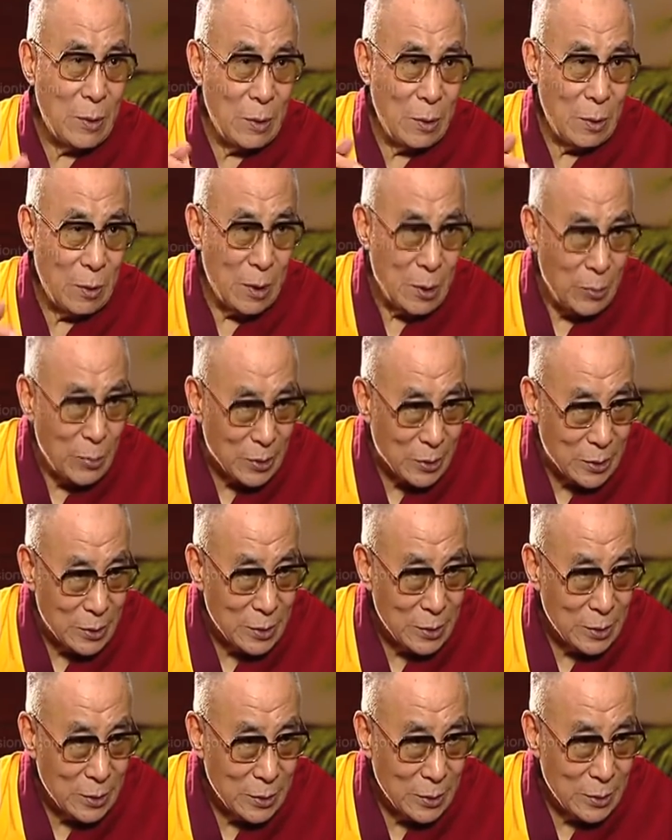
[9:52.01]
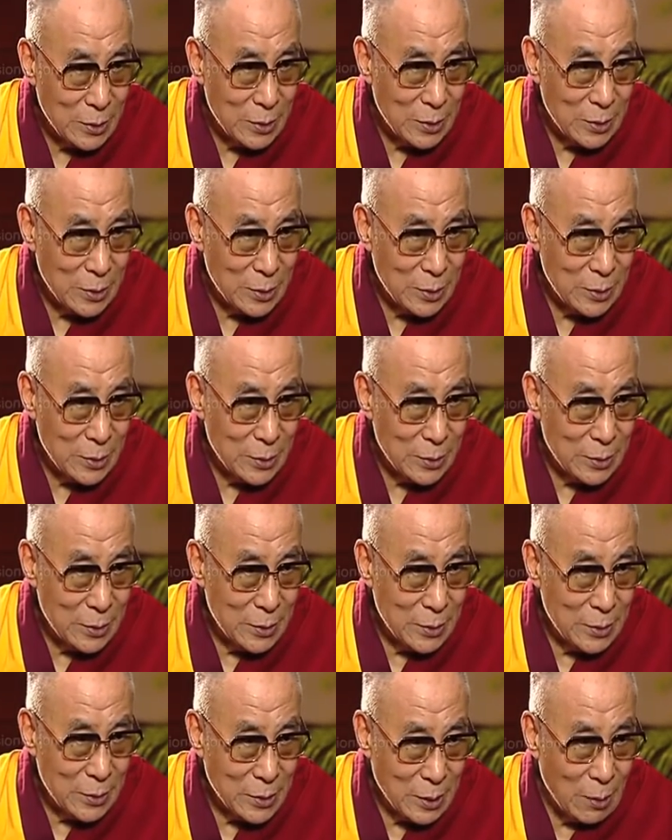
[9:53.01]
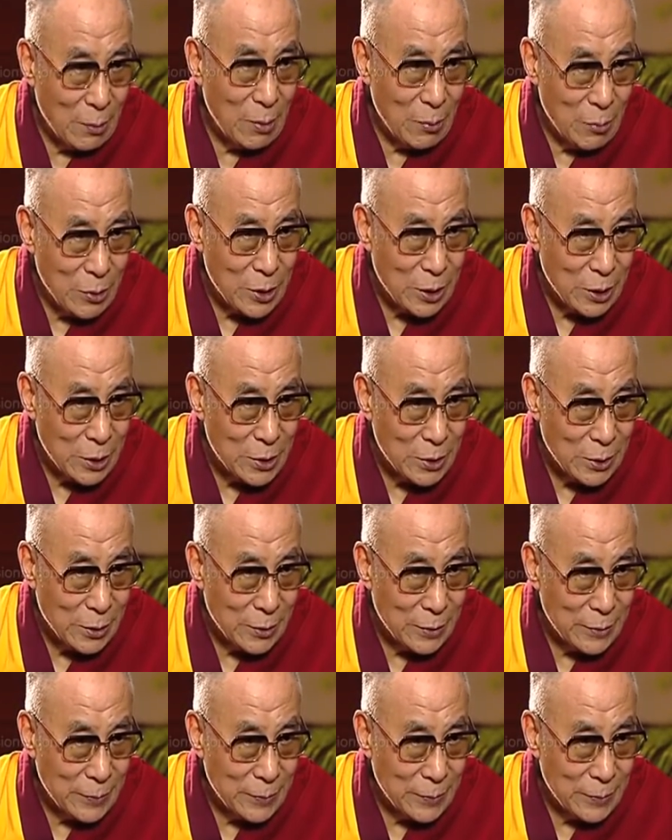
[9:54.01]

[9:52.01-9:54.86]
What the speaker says: limits, some limitation.